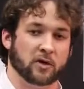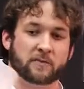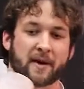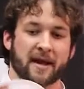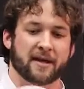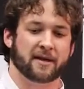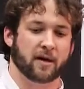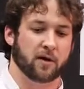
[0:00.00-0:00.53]
which
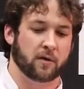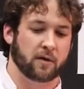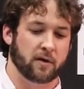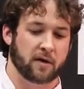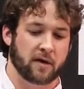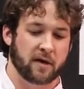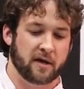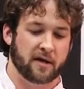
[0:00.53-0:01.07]
panko,
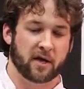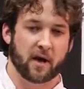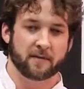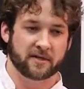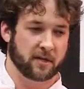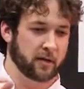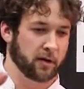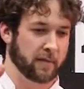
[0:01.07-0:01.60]
it
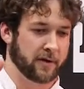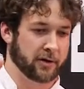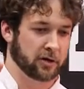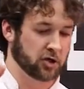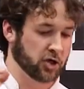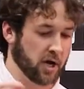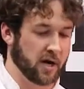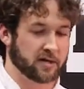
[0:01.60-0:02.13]
comes in a little bigger
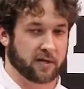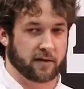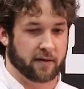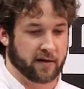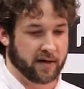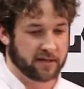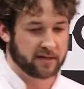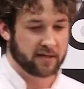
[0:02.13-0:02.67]
chunks than
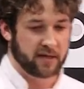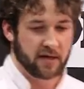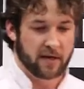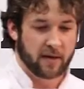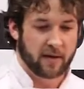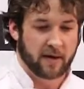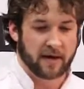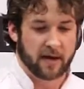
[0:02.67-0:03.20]
this,
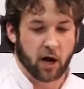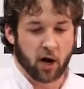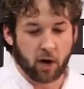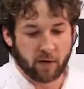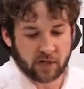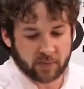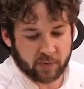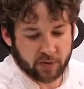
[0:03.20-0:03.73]
and I
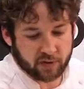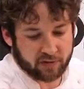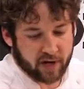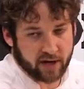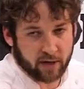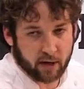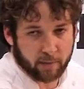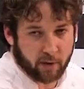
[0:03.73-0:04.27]
always
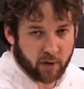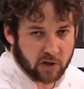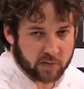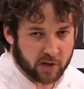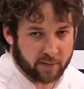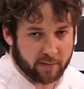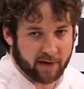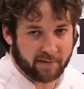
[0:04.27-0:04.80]
puree it up. I always
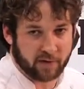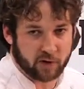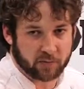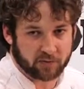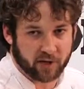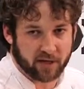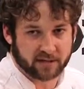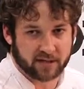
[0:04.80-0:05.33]
put it in my food
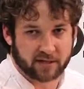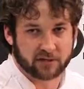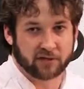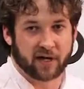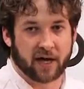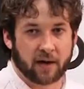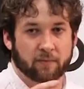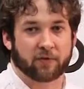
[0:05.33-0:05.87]
processor
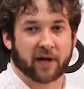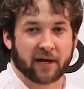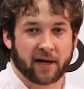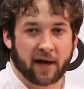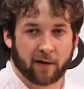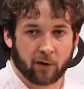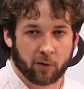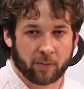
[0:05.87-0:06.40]
and kind of break it
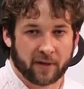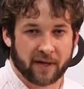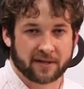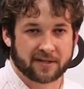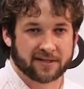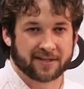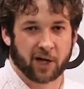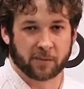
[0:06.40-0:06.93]
down a little bit. It
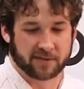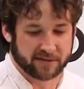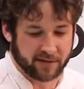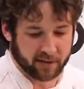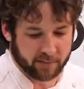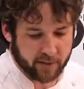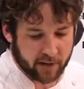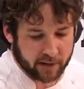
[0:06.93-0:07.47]
just helps
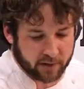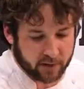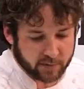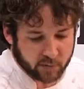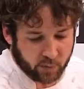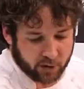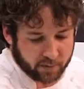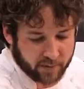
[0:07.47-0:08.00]
stick better,
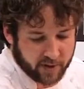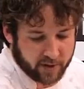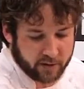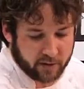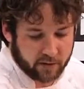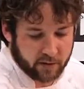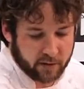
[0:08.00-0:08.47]
helps work better.